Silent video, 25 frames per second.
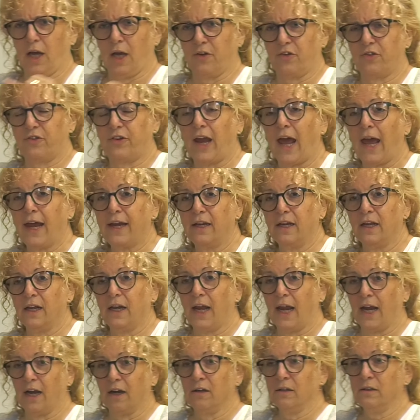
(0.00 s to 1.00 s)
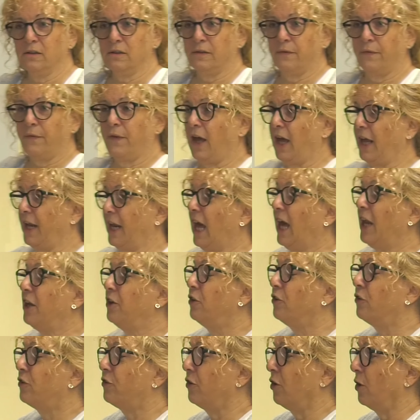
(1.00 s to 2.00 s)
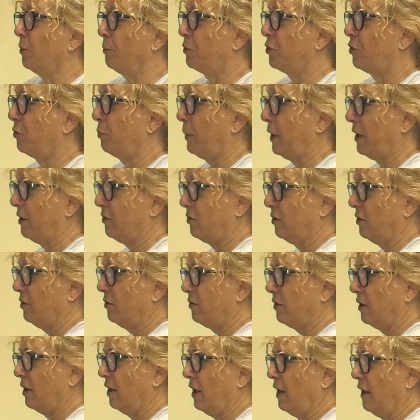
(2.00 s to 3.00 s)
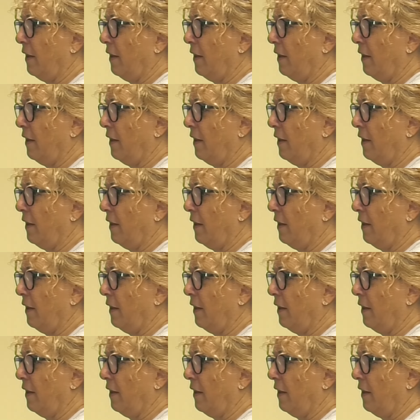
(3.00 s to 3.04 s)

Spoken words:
stagnant air and undisturbed spaces.